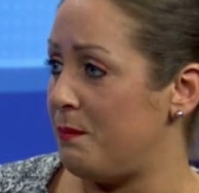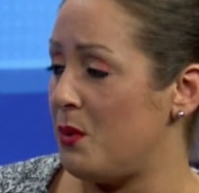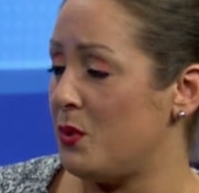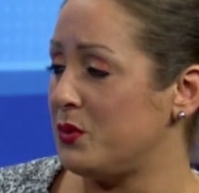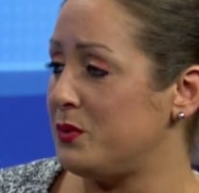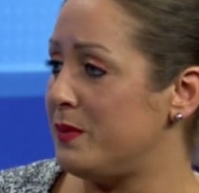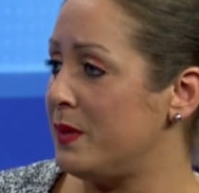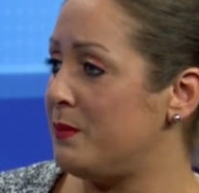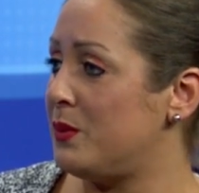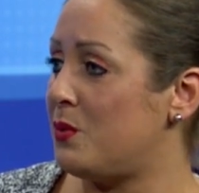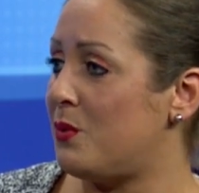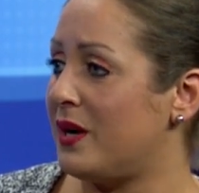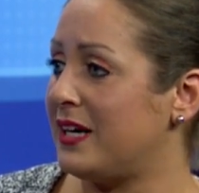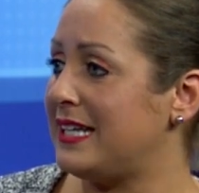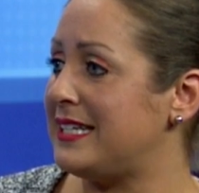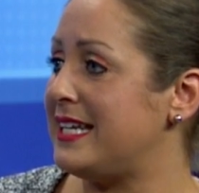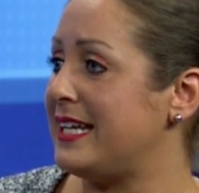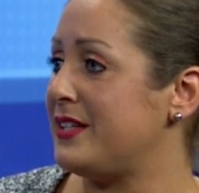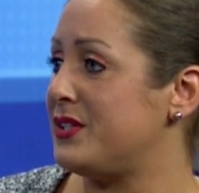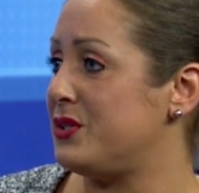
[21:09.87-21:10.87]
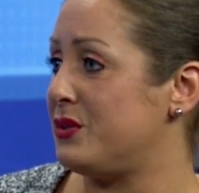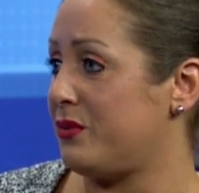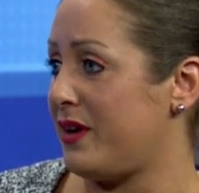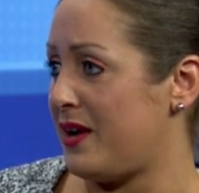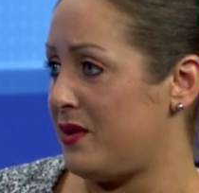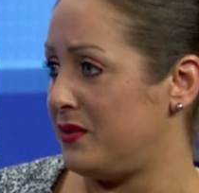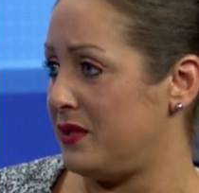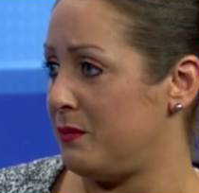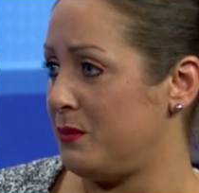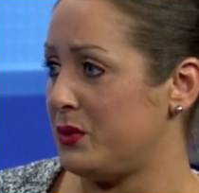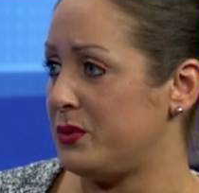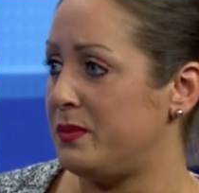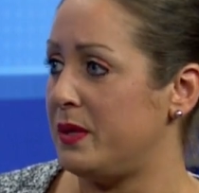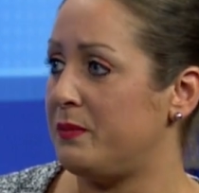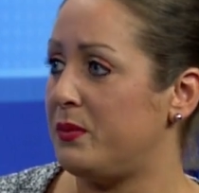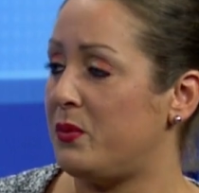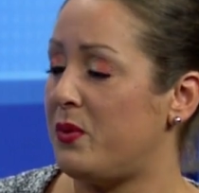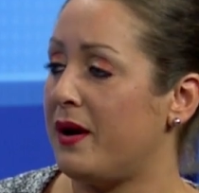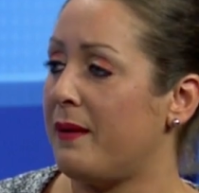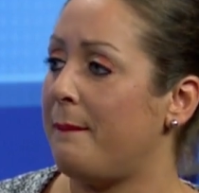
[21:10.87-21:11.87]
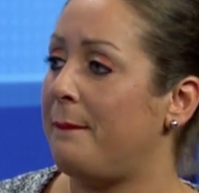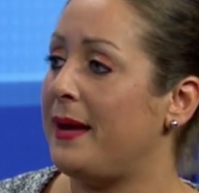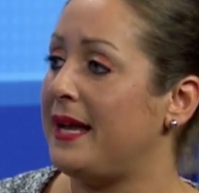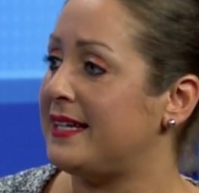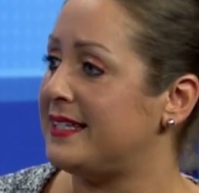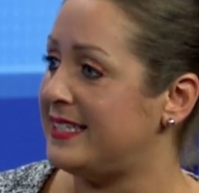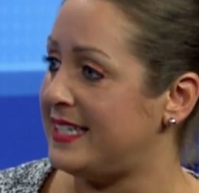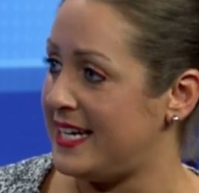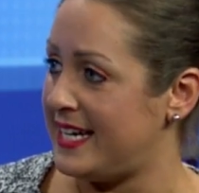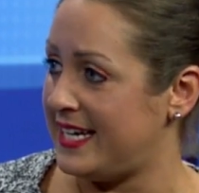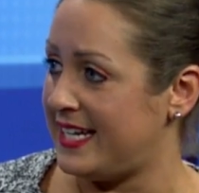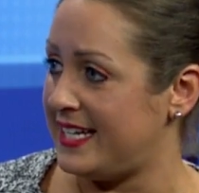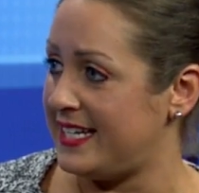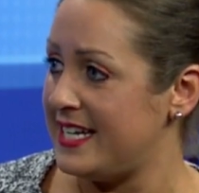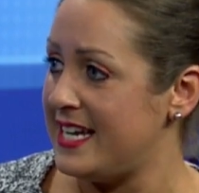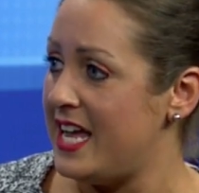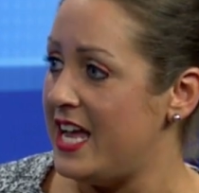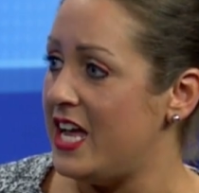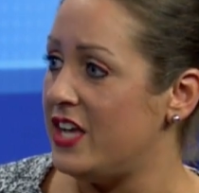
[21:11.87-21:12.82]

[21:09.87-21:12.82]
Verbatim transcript: Most people want to dance around it, most people want to band aid it.